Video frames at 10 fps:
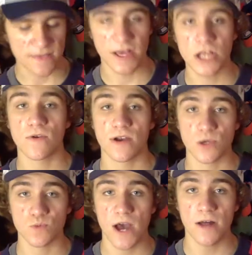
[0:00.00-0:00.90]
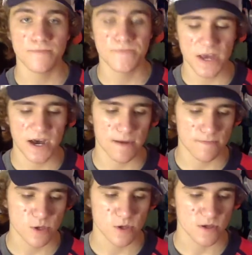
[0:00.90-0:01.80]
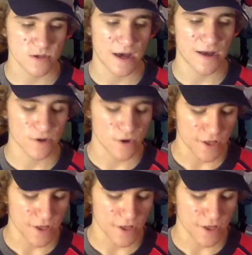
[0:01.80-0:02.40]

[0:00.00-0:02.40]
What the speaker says: Lindgren as well. Just a solid goalie